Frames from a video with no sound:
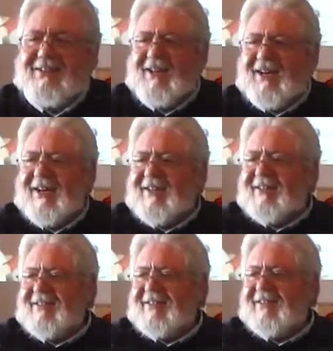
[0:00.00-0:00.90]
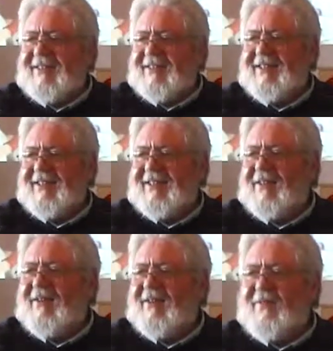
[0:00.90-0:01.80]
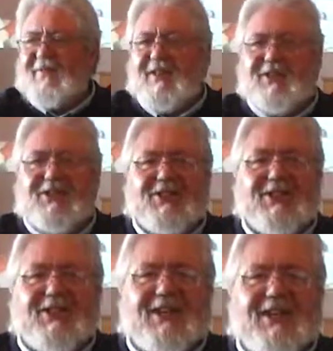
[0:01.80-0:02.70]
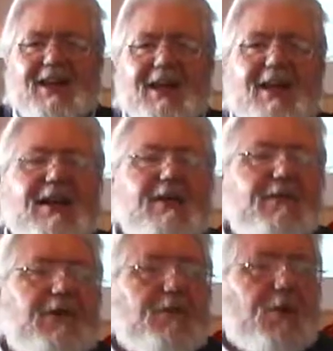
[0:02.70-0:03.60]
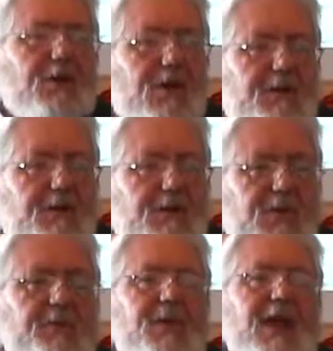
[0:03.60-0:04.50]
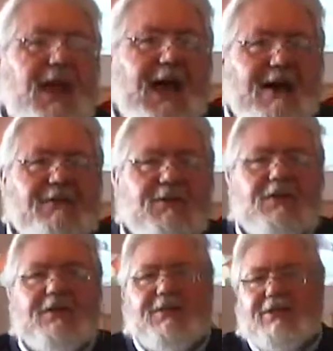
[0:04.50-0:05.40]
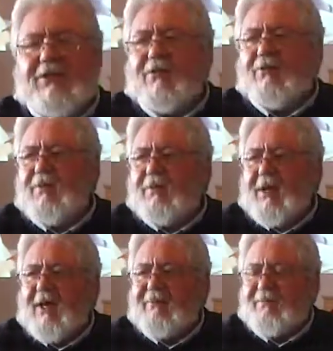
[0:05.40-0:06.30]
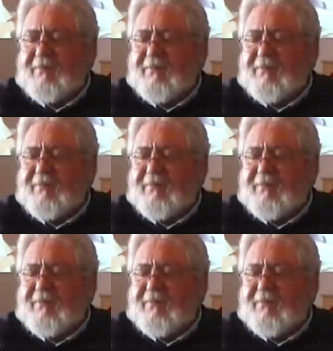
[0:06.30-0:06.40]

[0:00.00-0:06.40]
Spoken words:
done, finished. And I felt more comfortable after the decision was made.